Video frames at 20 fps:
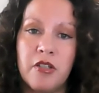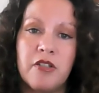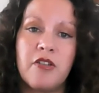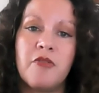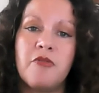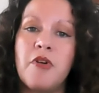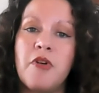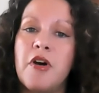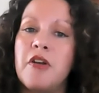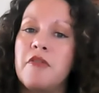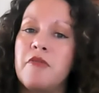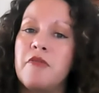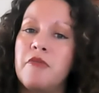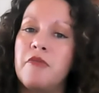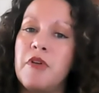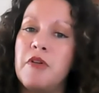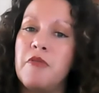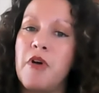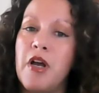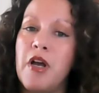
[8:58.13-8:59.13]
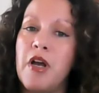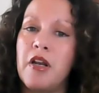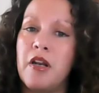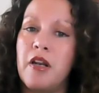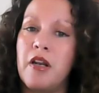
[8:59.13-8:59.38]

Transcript: So what we want